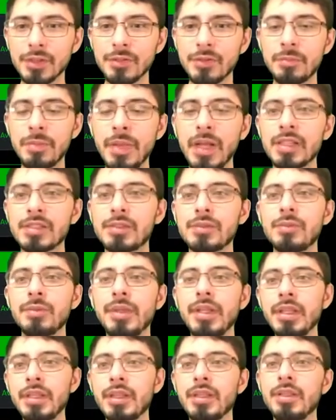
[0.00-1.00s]
Over the past
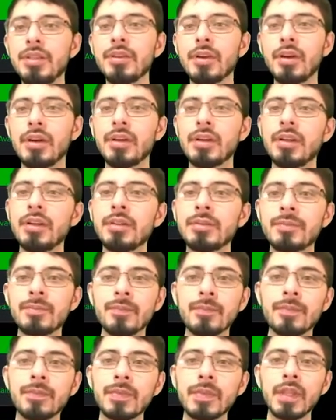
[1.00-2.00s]
week, you are
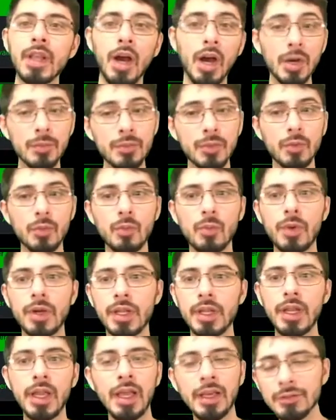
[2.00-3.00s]
up
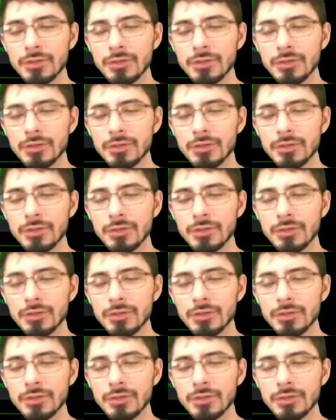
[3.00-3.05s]
1.5%,